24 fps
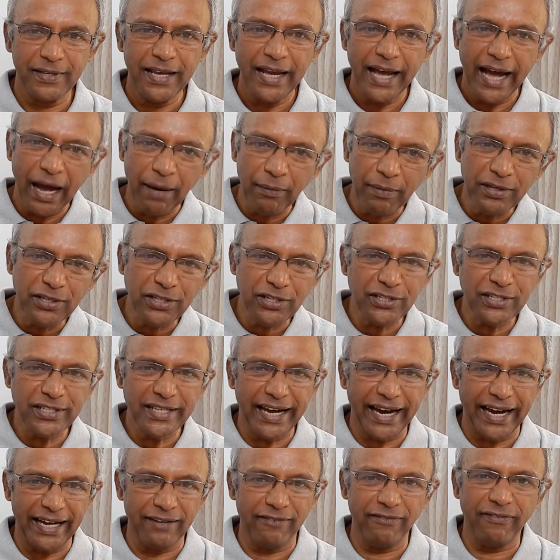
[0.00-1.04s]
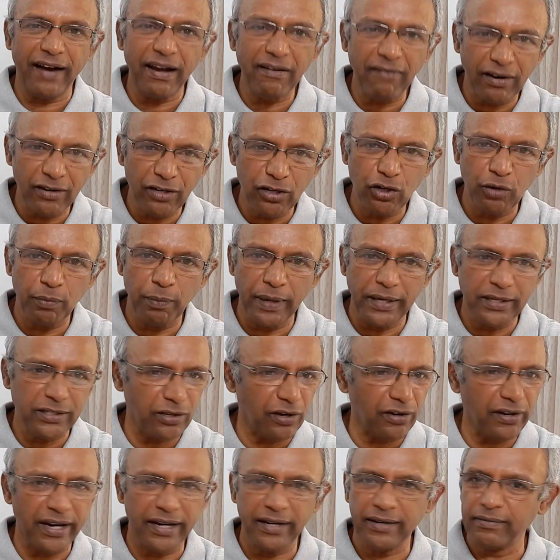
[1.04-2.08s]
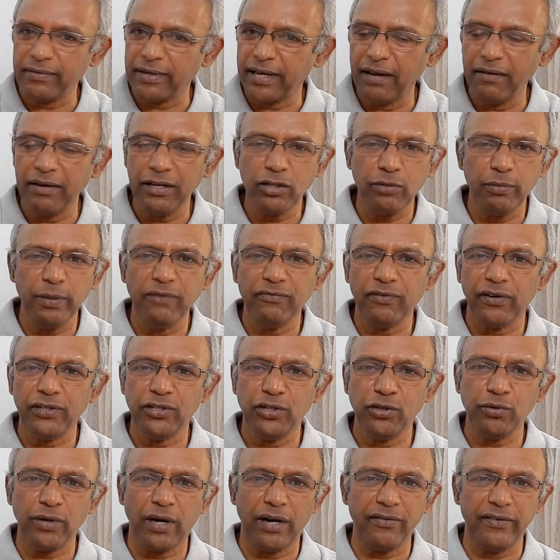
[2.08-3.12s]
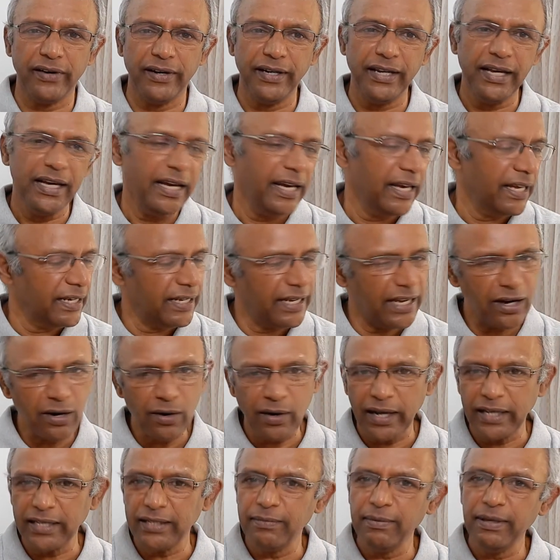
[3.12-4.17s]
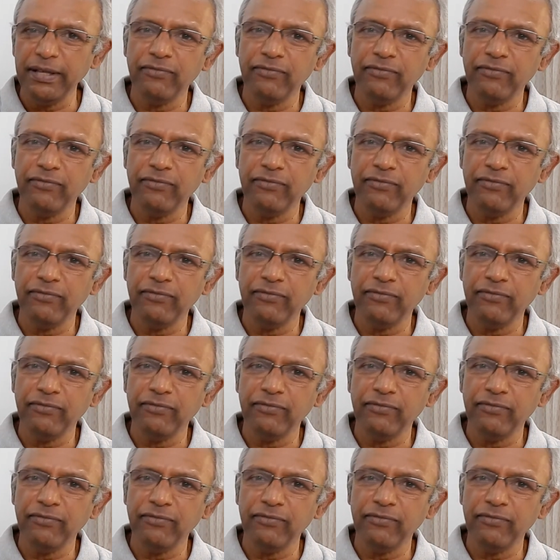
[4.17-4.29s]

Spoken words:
How much is that? 500 rupees. Okay, give it to me for 200. No, I'll be